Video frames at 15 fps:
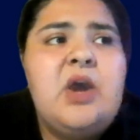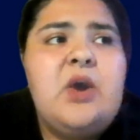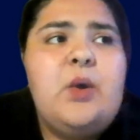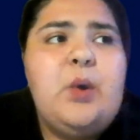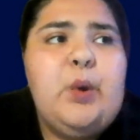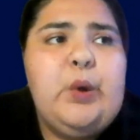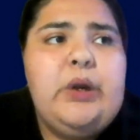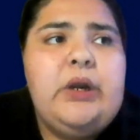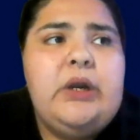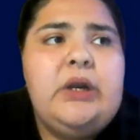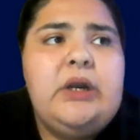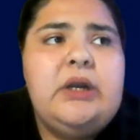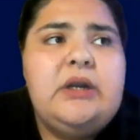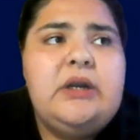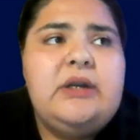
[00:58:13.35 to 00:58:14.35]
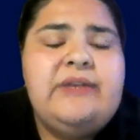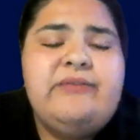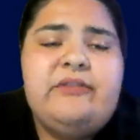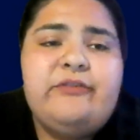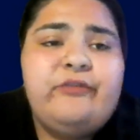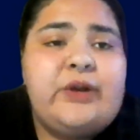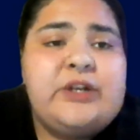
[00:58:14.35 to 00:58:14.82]
or
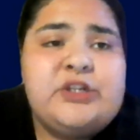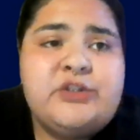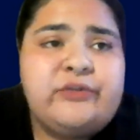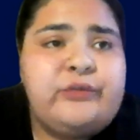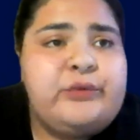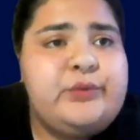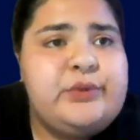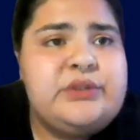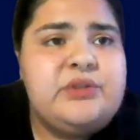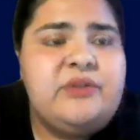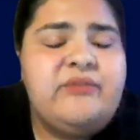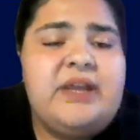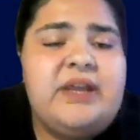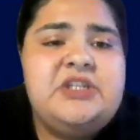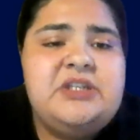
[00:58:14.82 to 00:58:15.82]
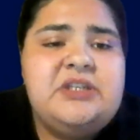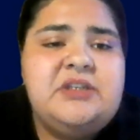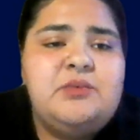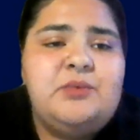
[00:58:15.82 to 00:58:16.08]
even fresh fruits or veggies.